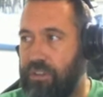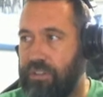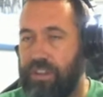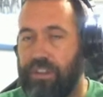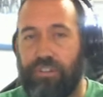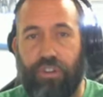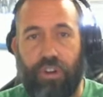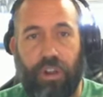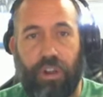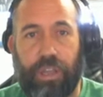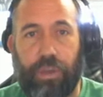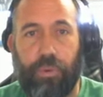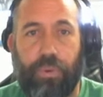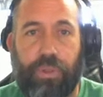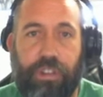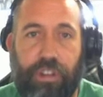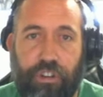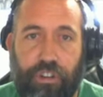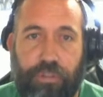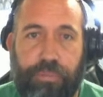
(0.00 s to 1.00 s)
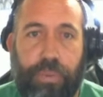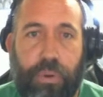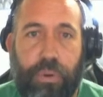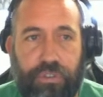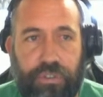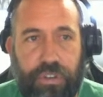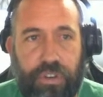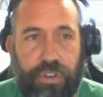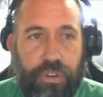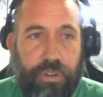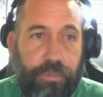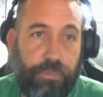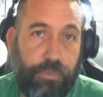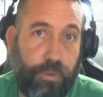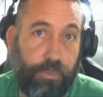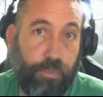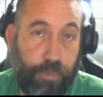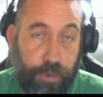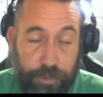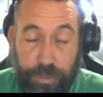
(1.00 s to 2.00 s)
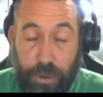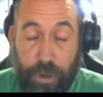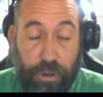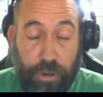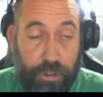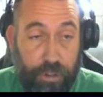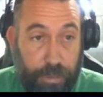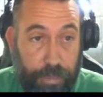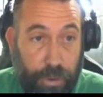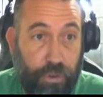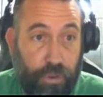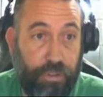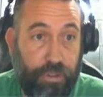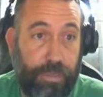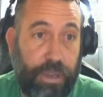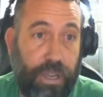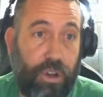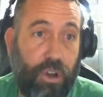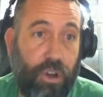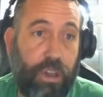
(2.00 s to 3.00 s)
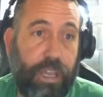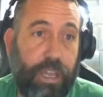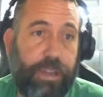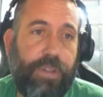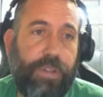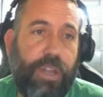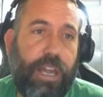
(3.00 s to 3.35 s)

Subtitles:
is calling what they're supposed to be calling.